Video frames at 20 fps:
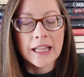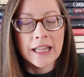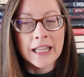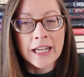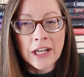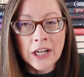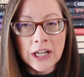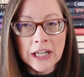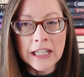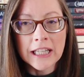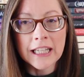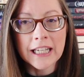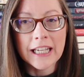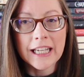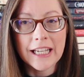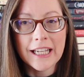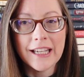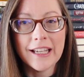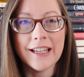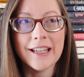
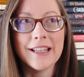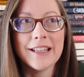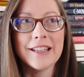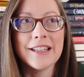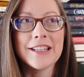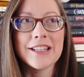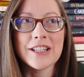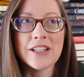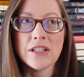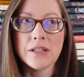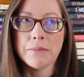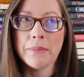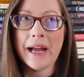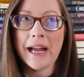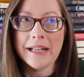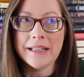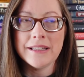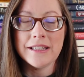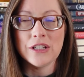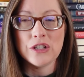clearly it's a
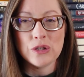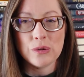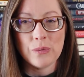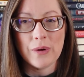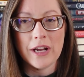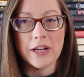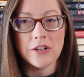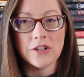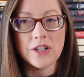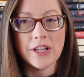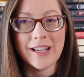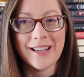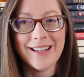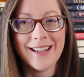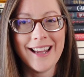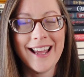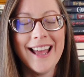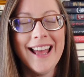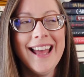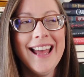bad
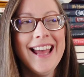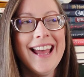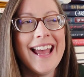situation.